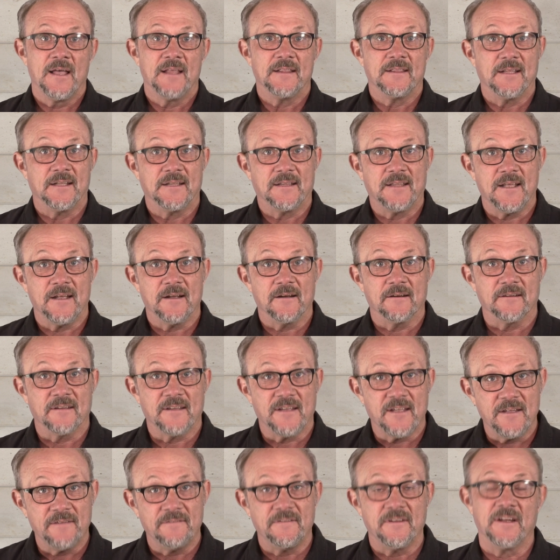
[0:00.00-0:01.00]
that they are
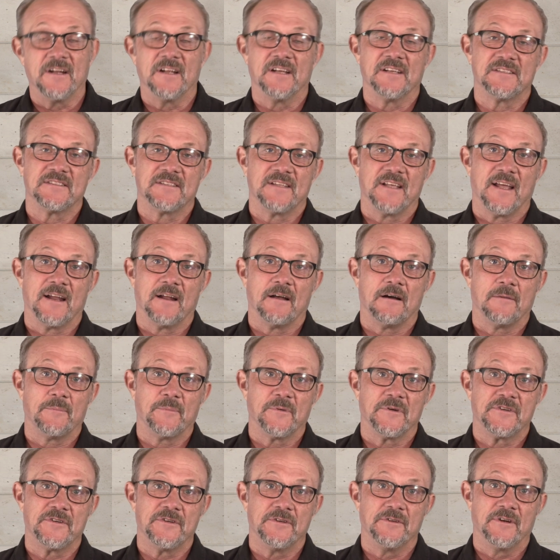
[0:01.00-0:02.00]
giving us that
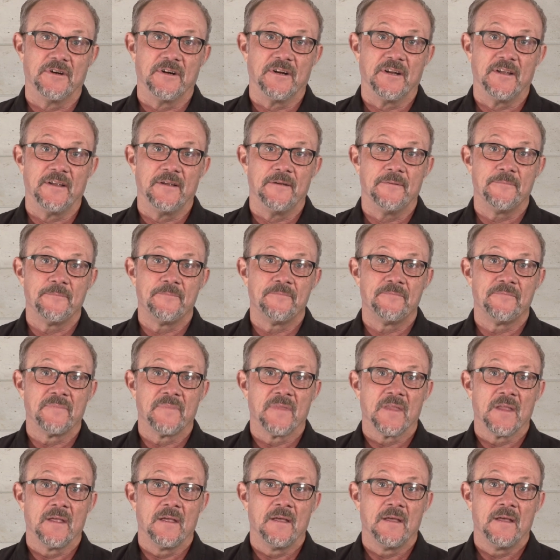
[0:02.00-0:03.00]
opportunity.
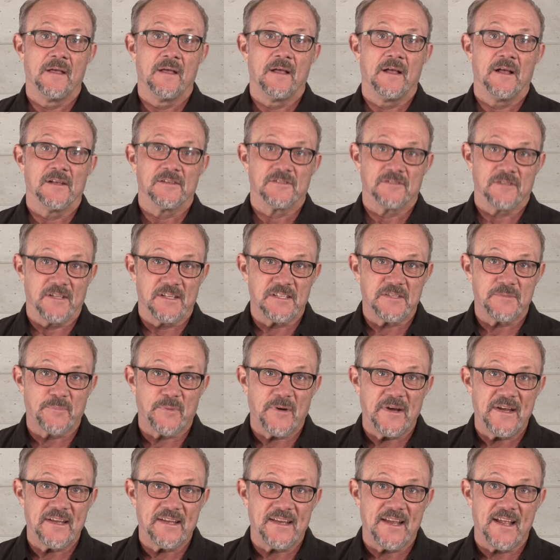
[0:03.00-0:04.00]
So let's
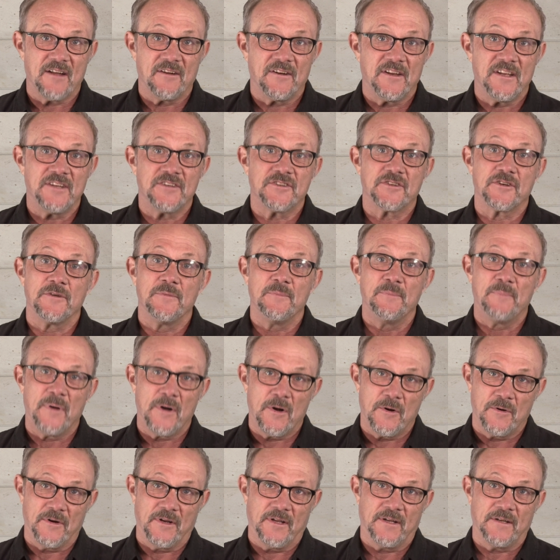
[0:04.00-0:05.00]
break down each
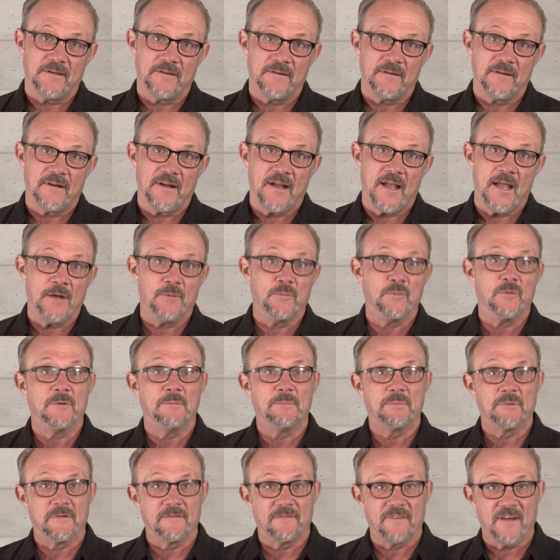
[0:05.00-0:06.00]
component and we'll
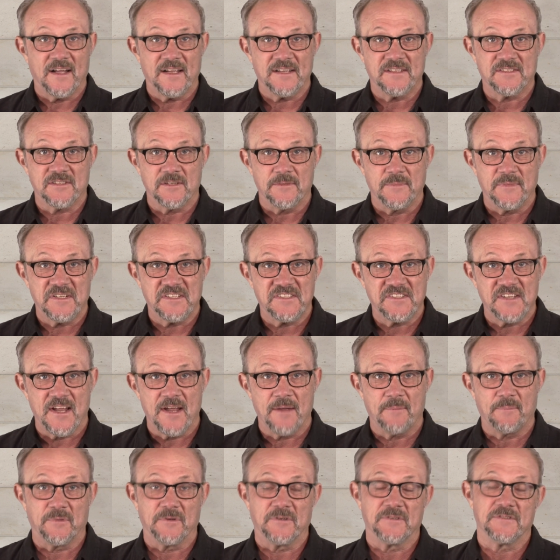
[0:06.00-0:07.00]
provide some
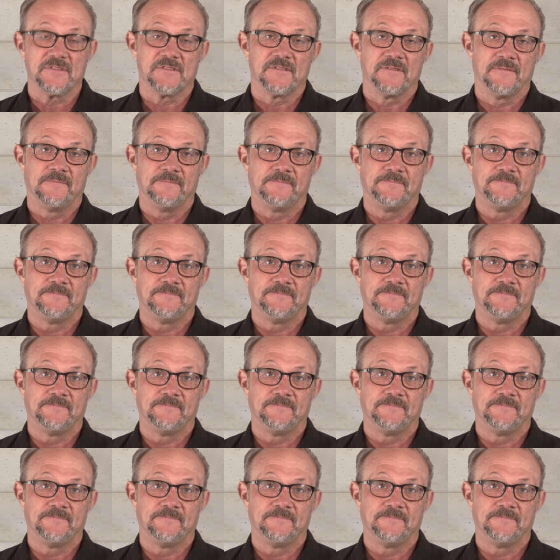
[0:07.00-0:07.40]
examples.